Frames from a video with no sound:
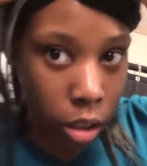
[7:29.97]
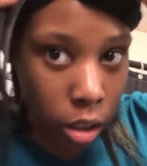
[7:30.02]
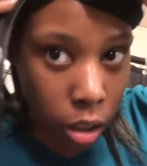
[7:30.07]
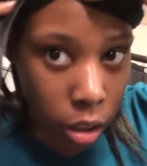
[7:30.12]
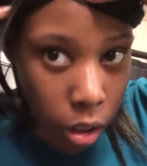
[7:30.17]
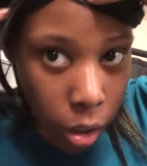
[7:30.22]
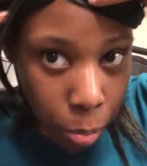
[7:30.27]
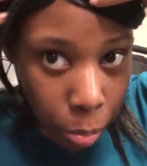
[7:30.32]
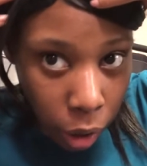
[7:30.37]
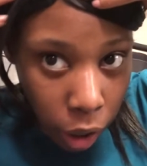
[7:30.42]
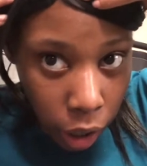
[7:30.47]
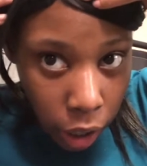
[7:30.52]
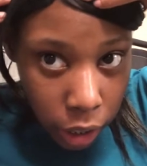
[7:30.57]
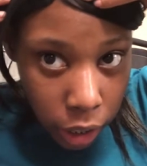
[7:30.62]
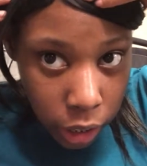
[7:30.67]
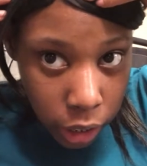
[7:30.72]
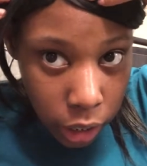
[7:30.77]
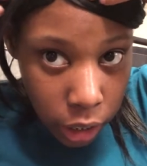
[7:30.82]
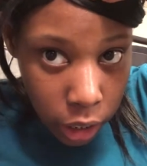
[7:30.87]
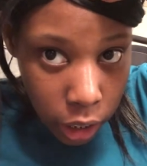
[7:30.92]
the part
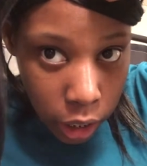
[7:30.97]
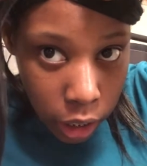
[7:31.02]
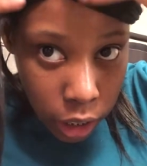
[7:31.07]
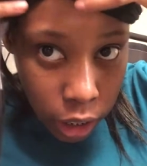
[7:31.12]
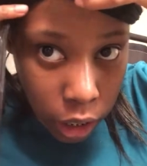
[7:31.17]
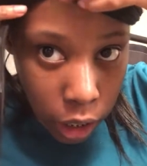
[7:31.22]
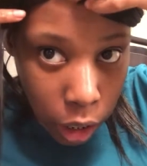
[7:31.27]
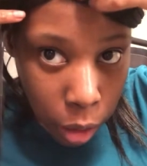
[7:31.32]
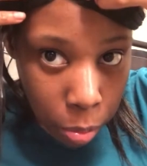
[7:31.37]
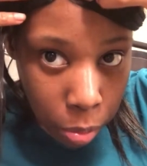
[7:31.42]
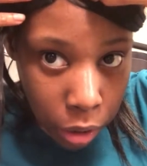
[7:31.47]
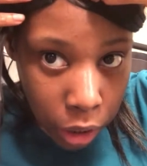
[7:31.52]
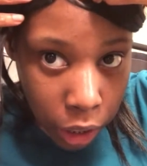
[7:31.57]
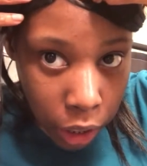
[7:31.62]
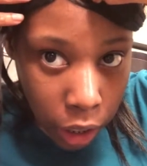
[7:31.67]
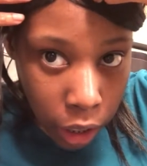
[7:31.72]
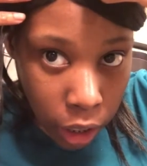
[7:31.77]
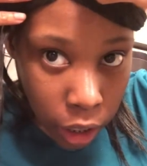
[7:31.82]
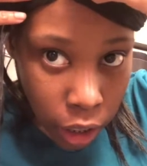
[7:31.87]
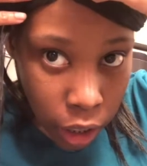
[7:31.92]
is looking pretty
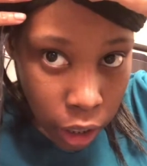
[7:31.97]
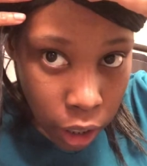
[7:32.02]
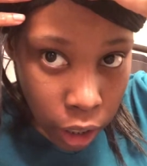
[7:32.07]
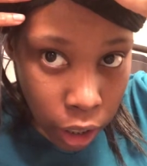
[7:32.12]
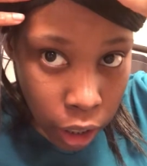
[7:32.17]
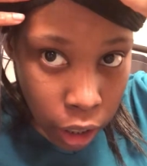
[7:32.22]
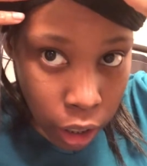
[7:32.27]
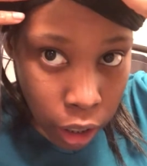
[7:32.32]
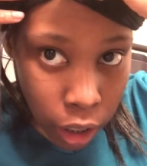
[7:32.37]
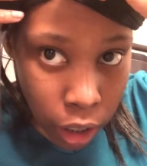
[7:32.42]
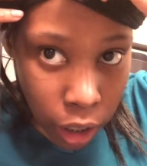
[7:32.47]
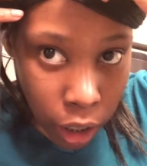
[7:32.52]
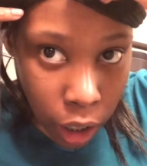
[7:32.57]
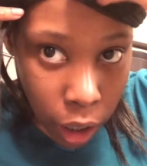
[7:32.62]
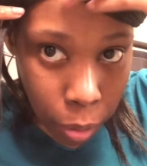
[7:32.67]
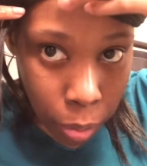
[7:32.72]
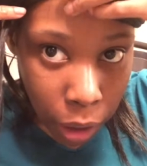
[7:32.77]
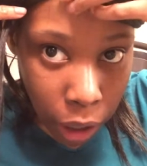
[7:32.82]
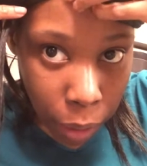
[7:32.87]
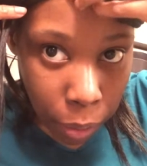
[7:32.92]
good.
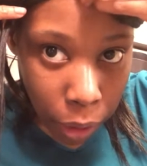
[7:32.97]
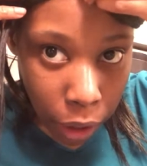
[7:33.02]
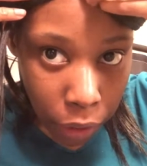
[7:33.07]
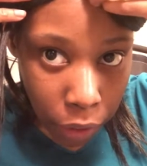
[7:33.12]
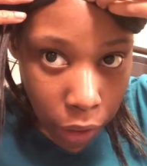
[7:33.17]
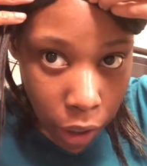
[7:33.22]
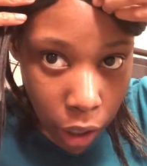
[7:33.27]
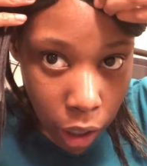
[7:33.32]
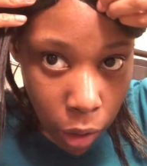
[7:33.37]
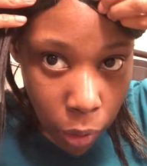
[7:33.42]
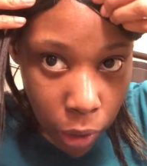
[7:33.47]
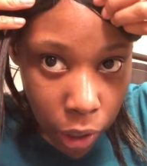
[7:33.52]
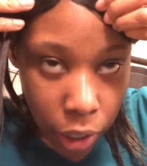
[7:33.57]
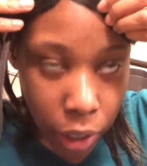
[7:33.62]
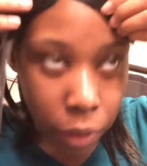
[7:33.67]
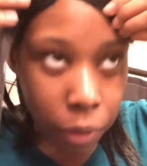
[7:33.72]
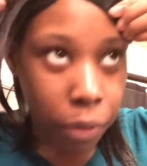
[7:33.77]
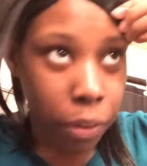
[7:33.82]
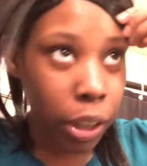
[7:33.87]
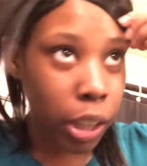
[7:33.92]
I'll probably have to go in
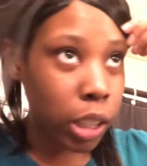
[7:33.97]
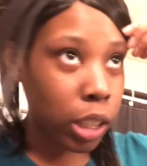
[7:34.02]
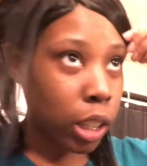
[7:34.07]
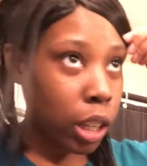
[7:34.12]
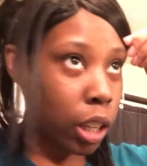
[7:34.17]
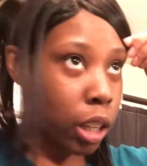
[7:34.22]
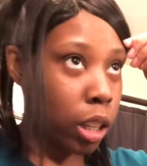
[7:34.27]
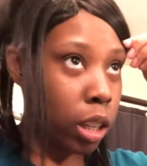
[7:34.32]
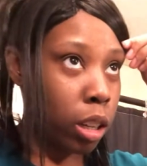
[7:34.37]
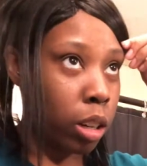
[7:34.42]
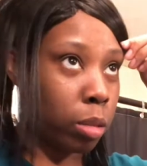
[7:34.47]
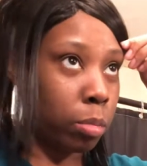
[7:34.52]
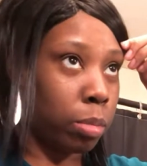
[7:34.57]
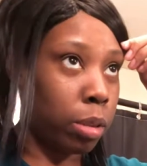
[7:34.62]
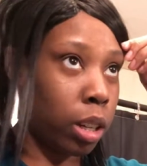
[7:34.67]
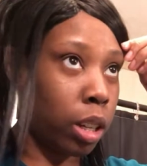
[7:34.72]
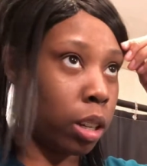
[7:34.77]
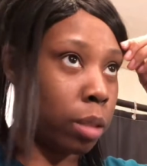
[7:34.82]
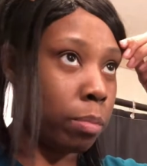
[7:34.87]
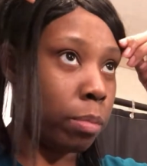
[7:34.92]
and fix it a little
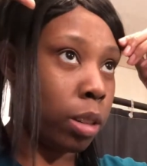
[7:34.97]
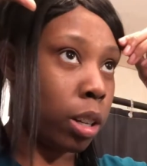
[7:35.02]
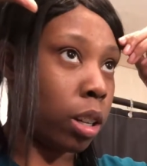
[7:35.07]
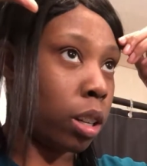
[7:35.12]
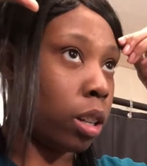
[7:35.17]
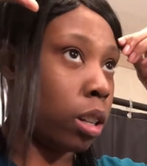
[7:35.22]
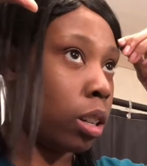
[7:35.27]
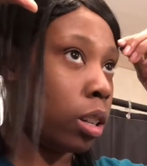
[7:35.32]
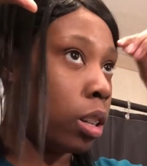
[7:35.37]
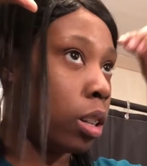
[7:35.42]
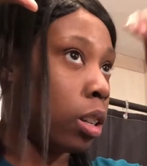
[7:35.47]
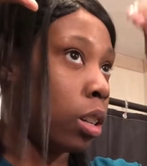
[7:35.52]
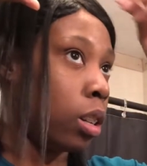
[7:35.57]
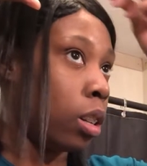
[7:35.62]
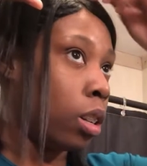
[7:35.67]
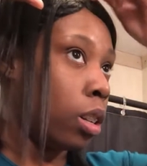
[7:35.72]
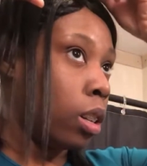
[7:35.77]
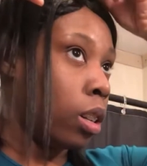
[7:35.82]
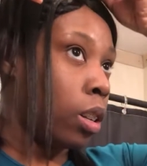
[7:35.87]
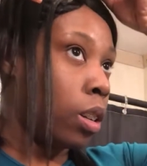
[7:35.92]
bit, but
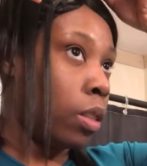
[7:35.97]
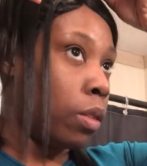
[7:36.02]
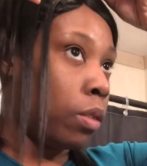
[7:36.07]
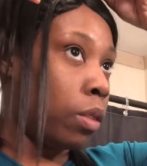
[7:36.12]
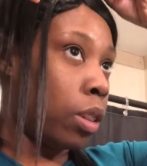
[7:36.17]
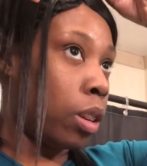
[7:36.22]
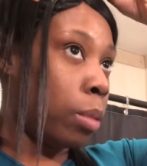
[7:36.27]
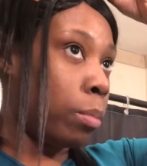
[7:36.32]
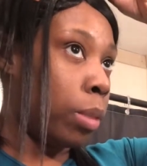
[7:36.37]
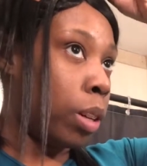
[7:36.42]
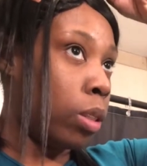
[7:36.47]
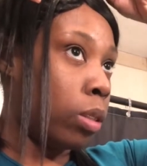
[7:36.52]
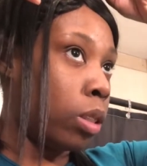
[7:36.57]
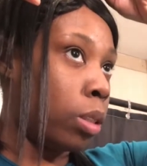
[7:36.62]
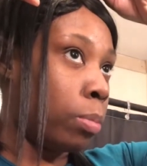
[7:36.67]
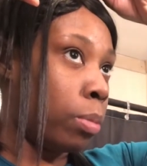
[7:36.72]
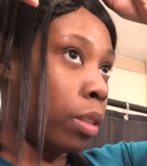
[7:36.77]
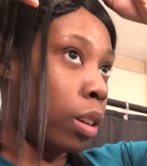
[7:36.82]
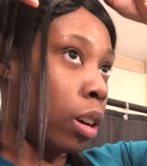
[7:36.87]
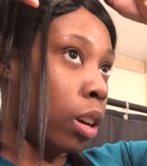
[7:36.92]
for the most
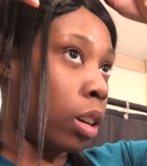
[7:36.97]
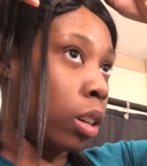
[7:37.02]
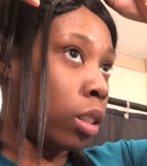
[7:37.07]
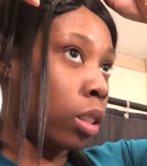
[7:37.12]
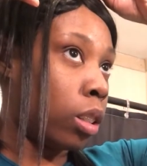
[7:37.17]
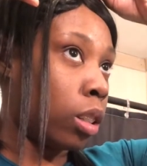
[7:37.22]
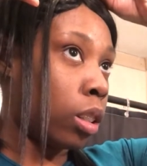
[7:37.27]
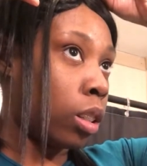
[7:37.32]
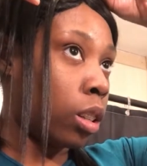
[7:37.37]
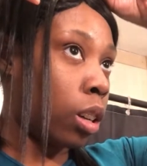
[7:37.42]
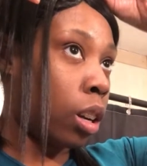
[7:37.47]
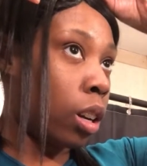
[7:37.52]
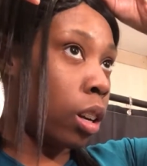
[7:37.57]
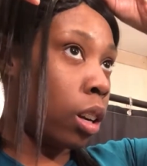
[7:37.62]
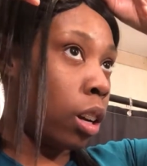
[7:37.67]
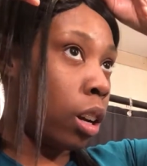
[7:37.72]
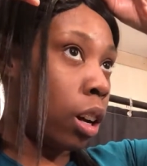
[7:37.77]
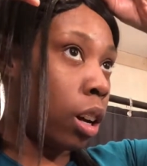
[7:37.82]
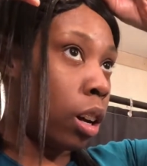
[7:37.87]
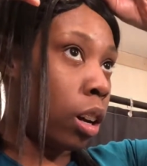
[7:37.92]
part, it's
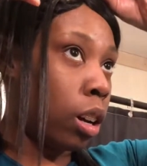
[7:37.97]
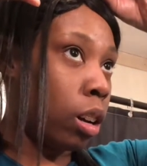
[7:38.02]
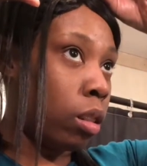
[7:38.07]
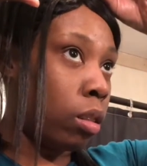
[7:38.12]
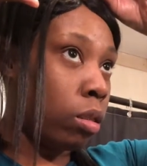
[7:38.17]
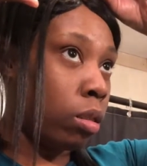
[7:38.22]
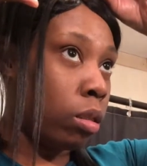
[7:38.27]
turning out